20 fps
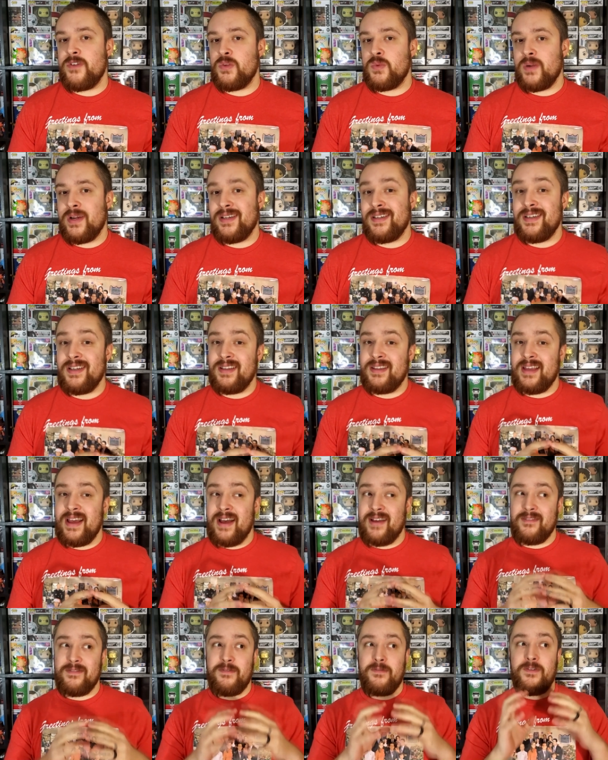when I did
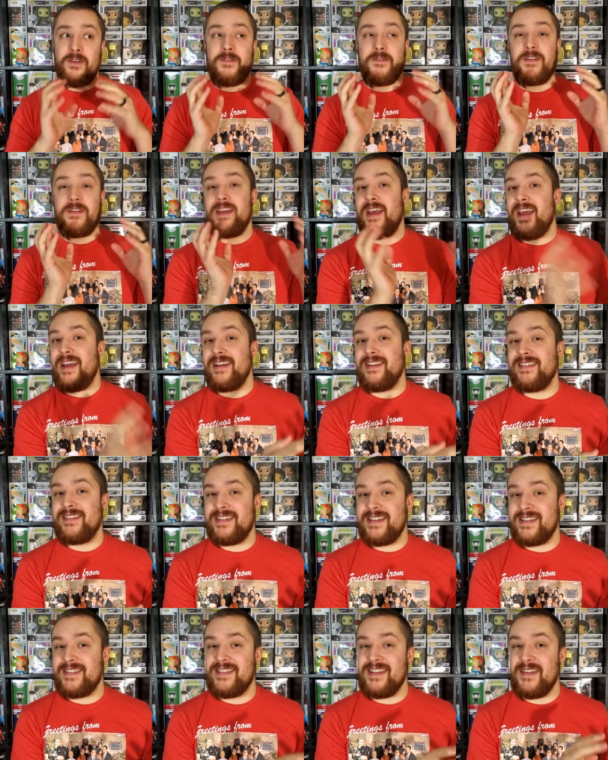that 58
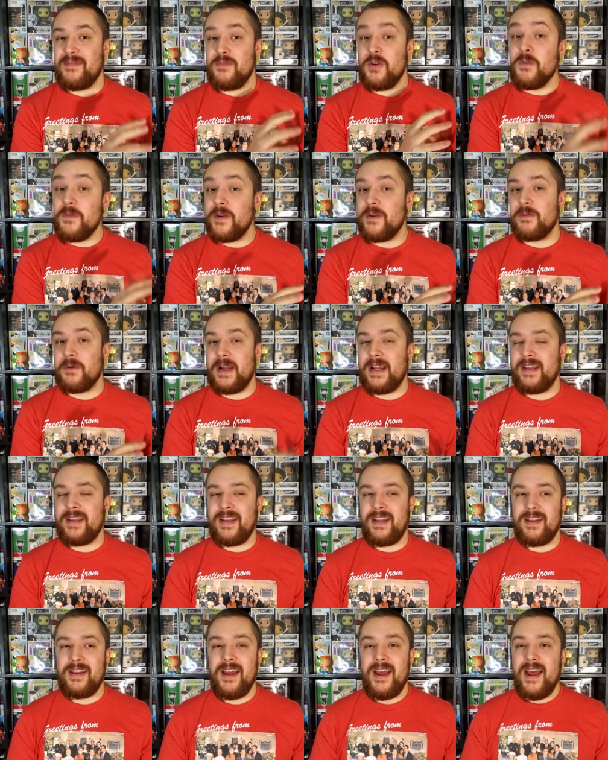Disney movie
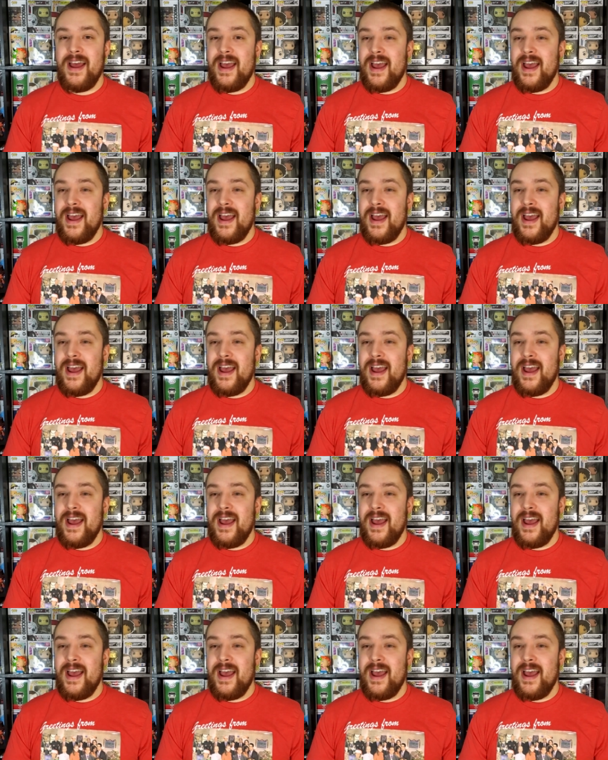ranking.